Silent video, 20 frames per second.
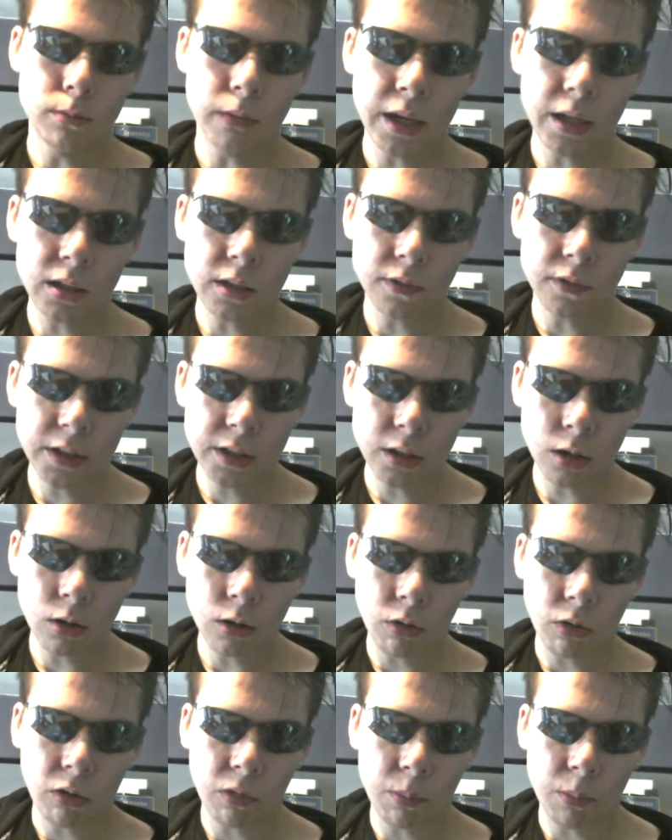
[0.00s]
make a
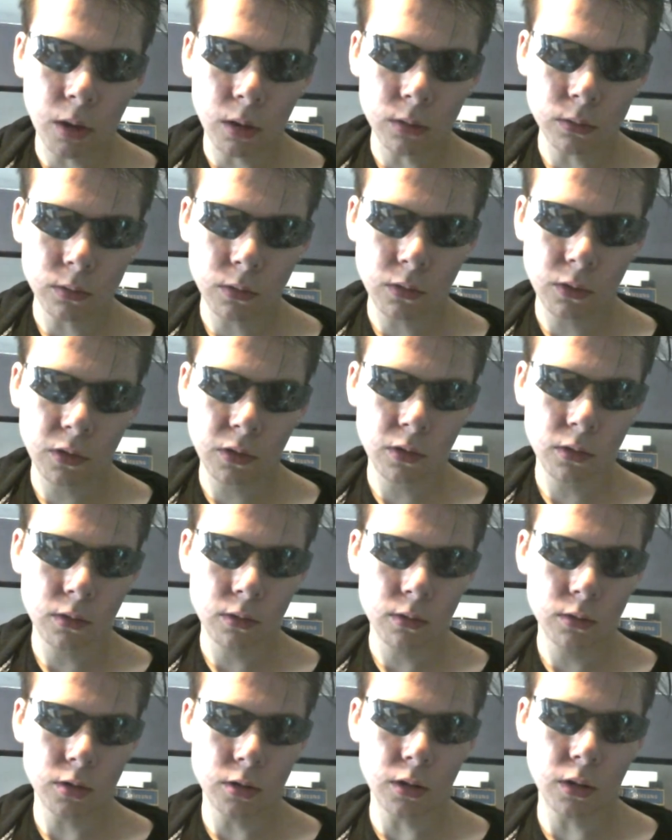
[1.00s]
video
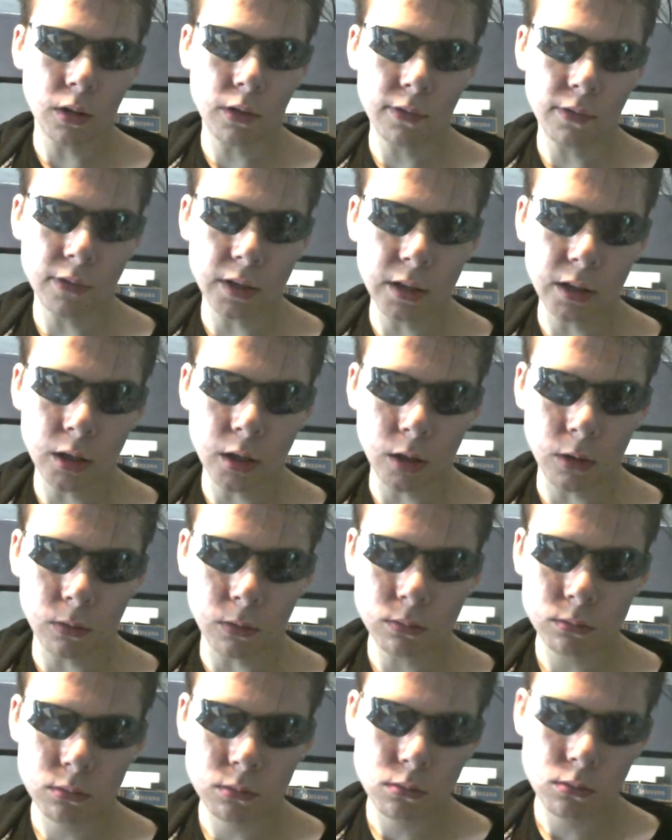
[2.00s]
response to this video,
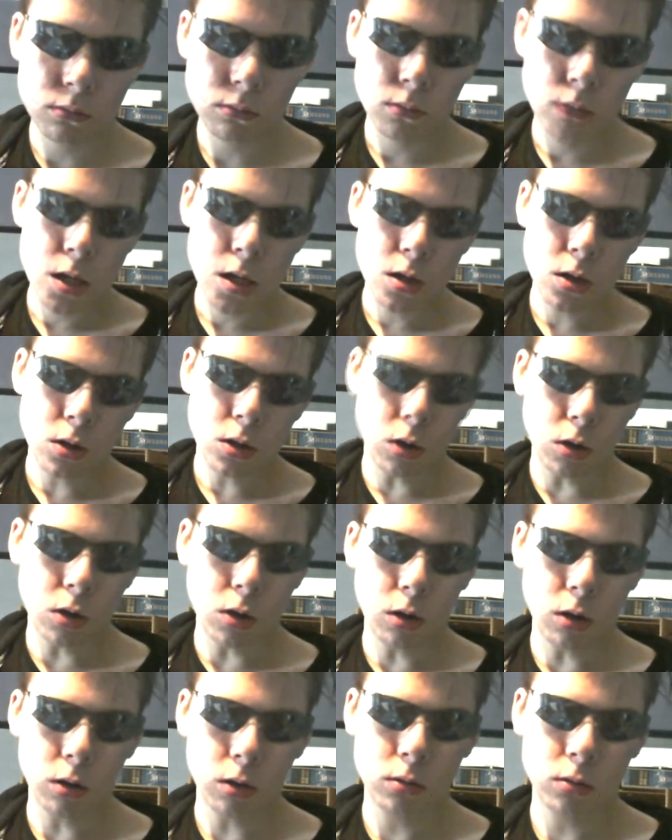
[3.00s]

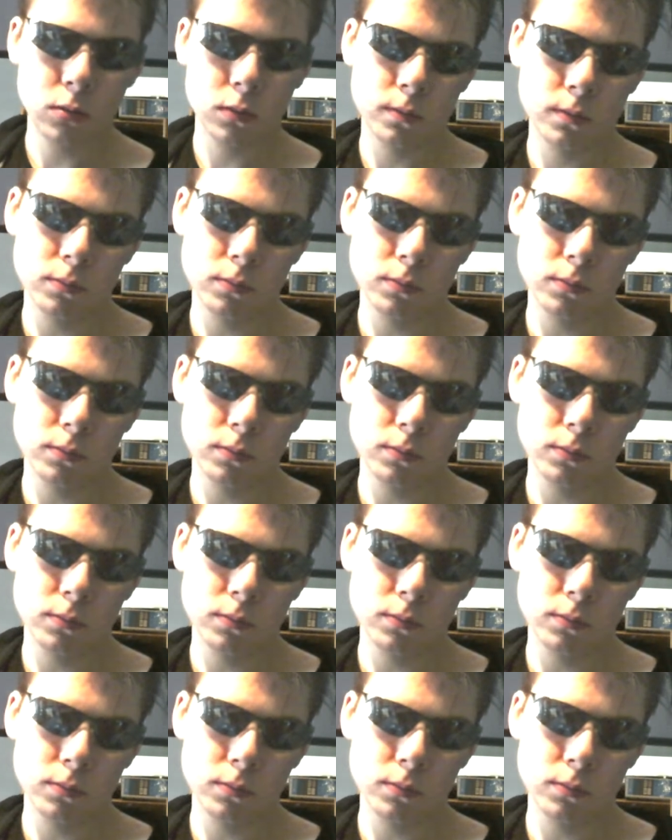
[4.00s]
or